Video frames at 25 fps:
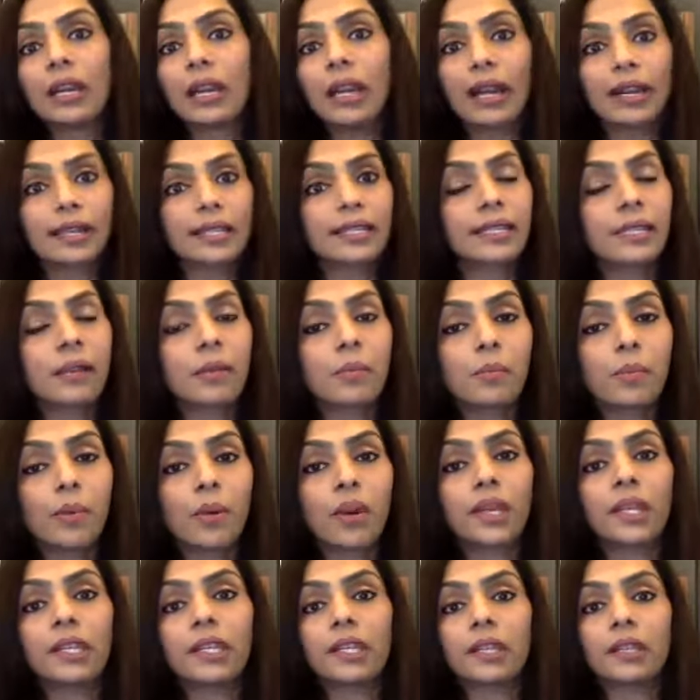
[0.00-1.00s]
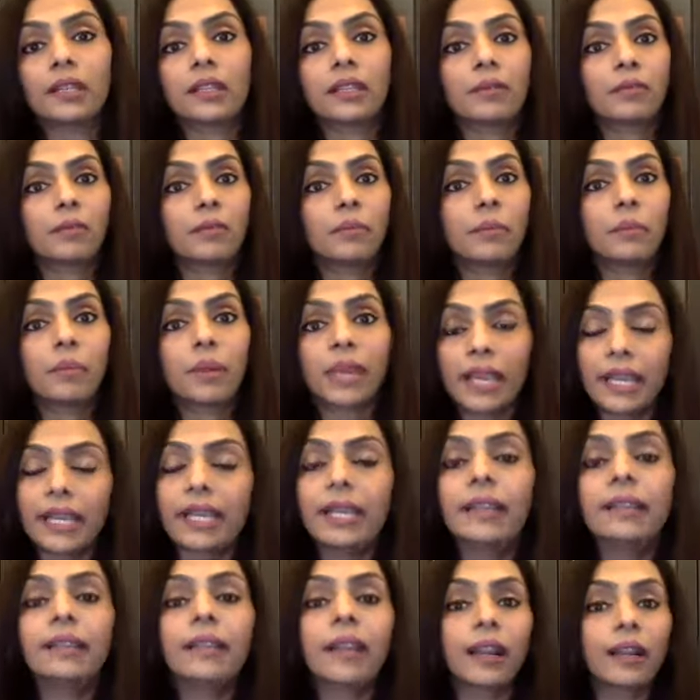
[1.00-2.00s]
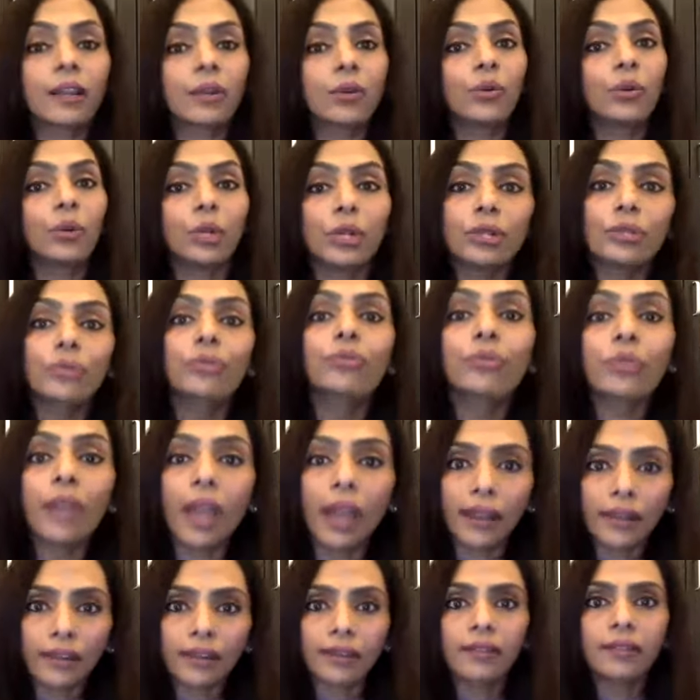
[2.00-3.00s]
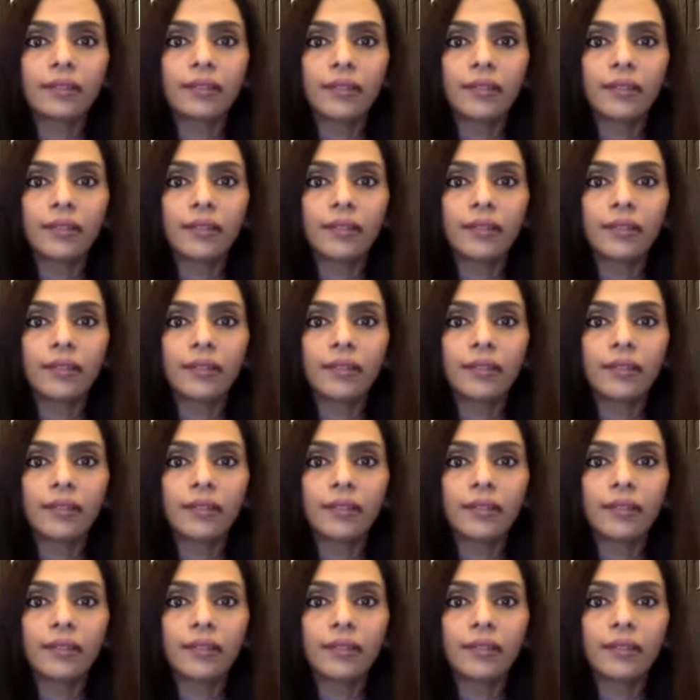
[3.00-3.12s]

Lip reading: at some point, and breaking that, going through that,